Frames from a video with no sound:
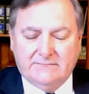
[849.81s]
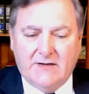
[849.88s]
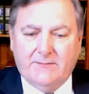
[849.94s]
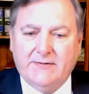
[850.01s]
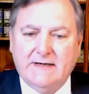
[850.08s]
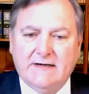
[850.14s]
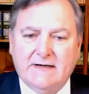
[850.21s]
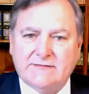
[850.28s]

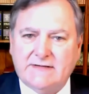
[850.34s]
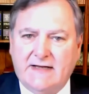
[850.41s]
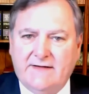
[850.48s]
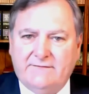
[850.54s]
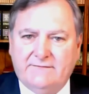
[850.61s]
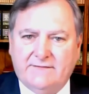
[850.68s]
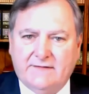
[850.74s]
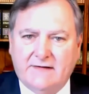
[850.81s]
company doesn't
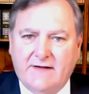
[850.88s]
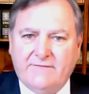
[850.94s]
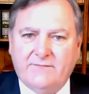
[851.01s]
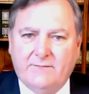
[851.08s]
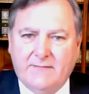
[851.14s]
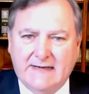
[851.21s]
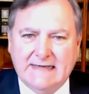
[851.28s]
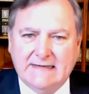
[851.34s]
have enough
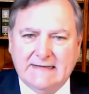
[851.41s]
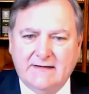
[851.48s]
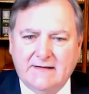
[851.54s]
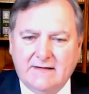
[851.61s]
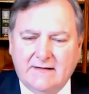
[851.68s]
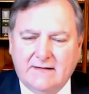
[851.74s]
money